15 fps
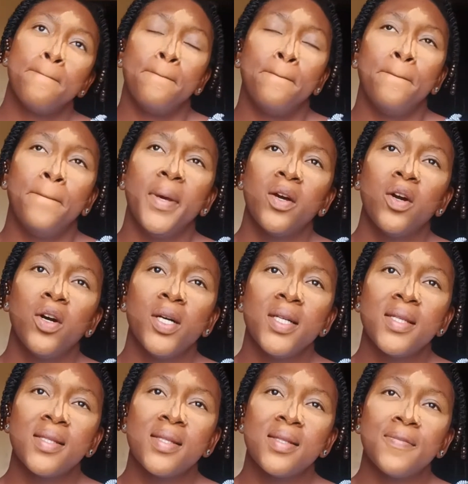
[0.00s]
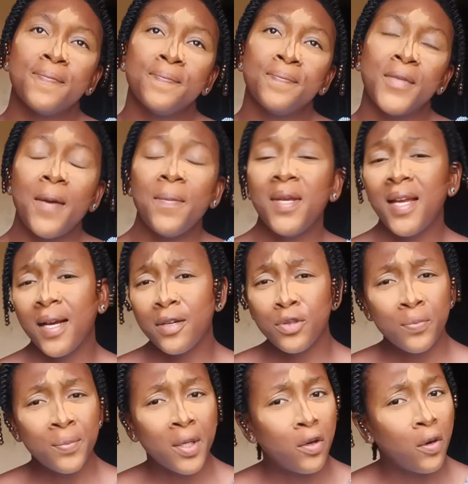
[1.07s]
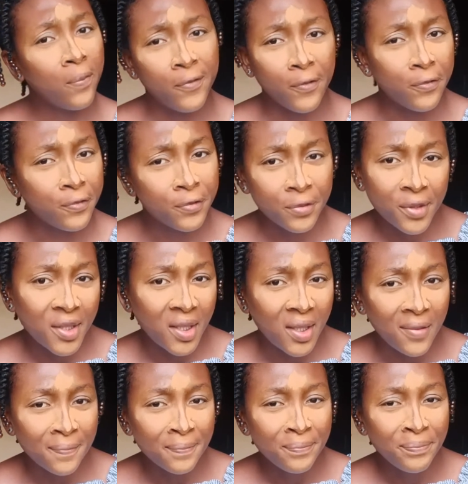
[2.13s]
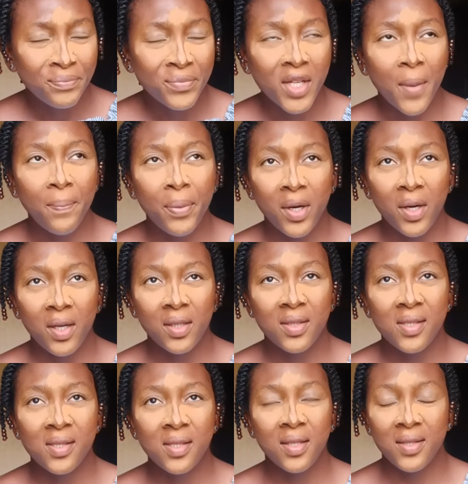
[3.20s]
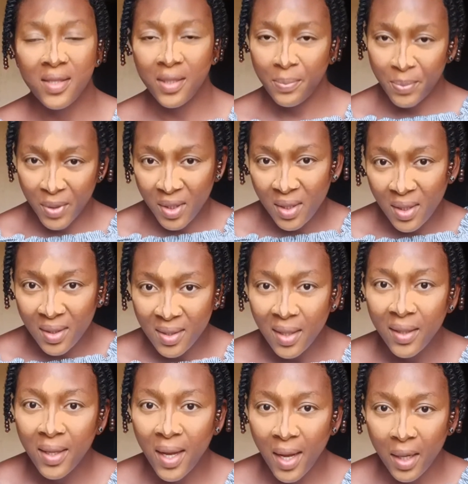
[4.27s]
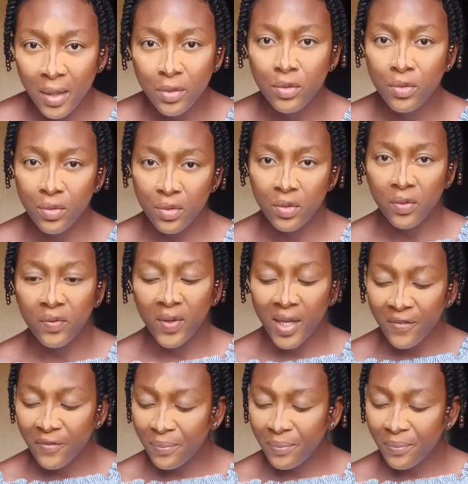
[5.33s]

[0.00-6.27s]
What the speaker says: because I mean I can do makeup for free, but it's a business and it has to survive.